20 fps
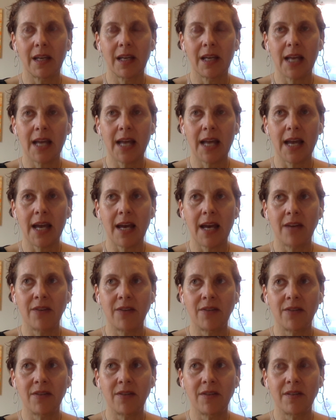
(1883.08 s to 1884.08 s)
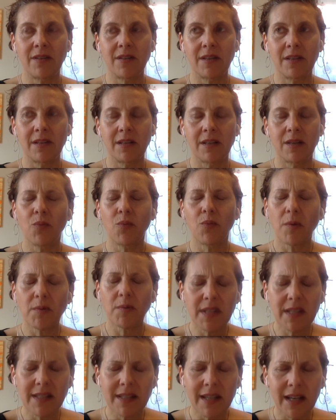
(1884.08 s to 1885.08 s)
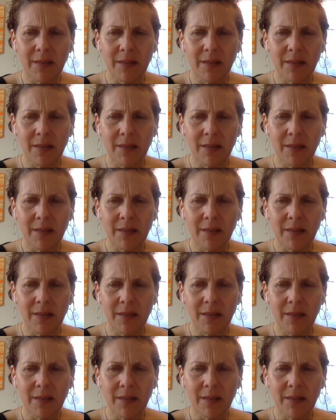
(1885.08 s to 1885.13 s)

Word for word: and uh, what was the second